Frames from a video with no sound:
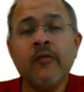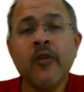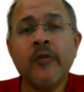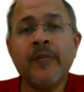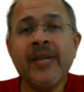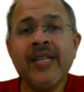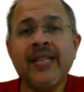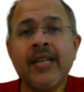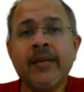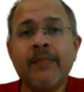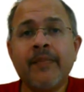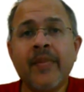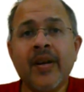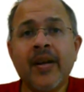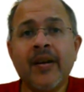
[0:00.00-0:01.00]
would be that
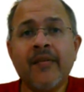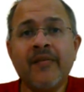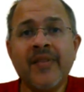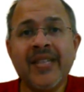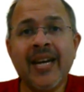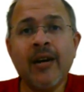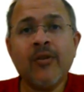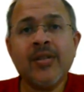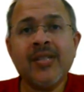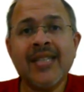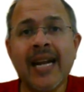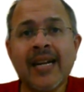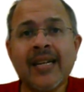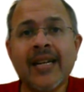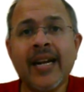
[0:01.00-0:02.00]
without
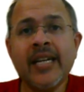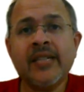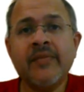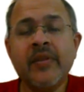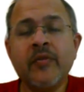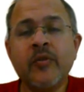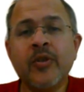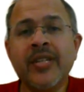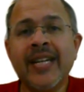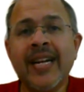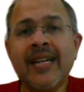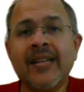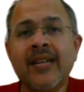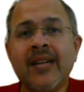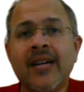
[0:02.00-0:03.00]
satellites, we would
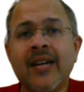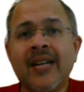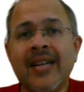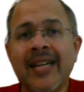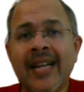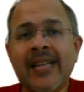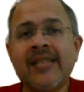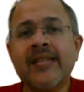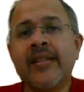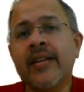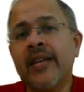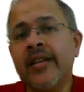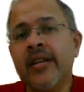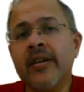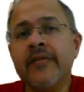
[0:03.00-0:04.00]
get a less
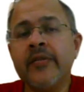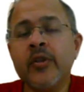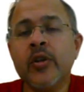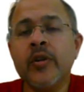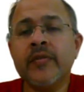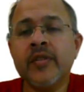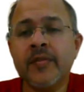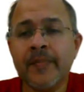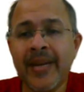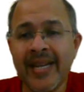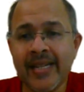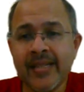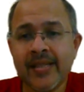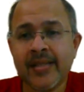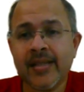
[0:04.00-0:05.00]
clear view of
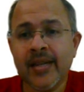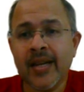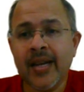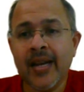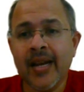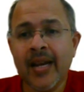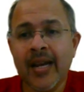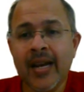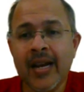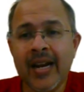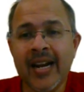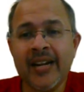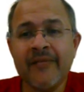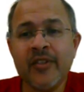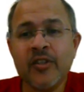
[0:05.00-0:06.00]
space,
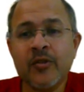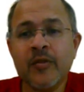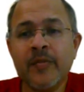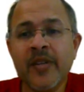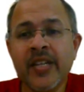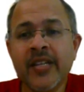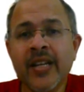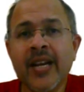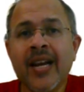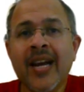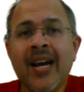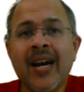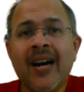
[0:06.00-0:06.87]
and which would mean